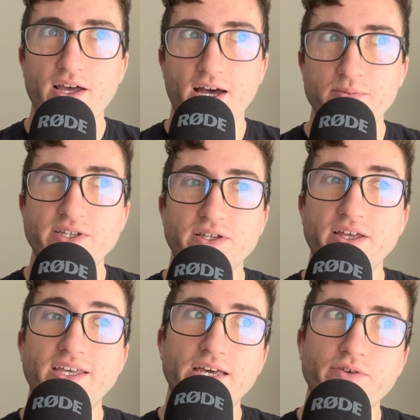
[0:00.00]
I'm basically
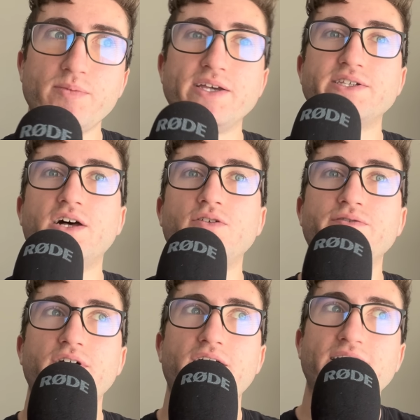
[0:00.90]
giving myself
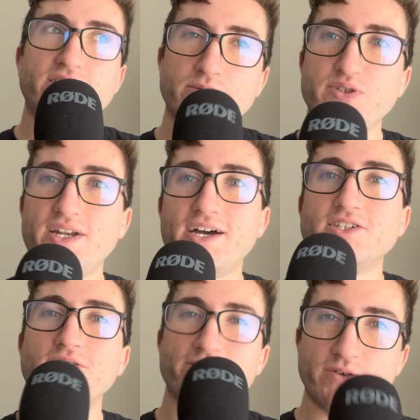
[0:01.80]
and
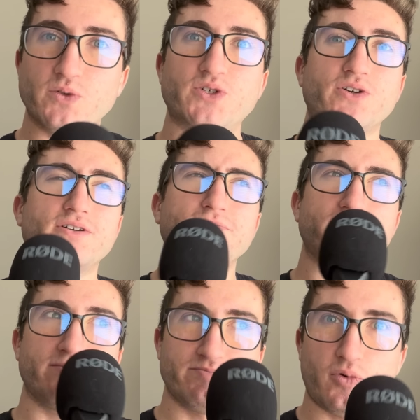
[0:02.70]
subsidizing future
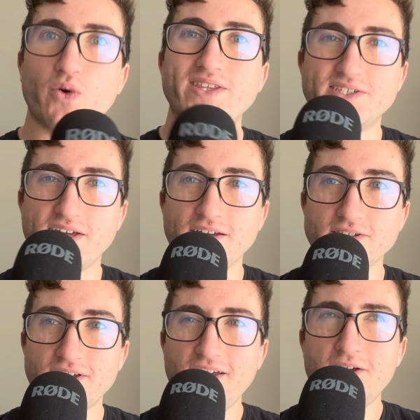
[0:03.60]
point
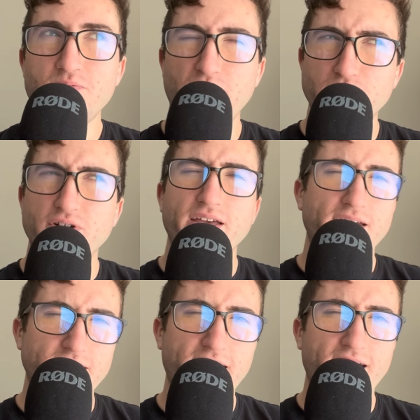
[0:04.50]
stays by booking
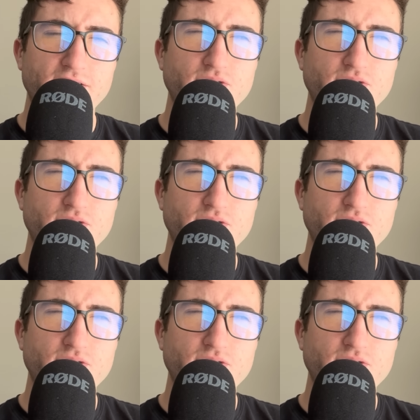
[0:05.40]
in cash.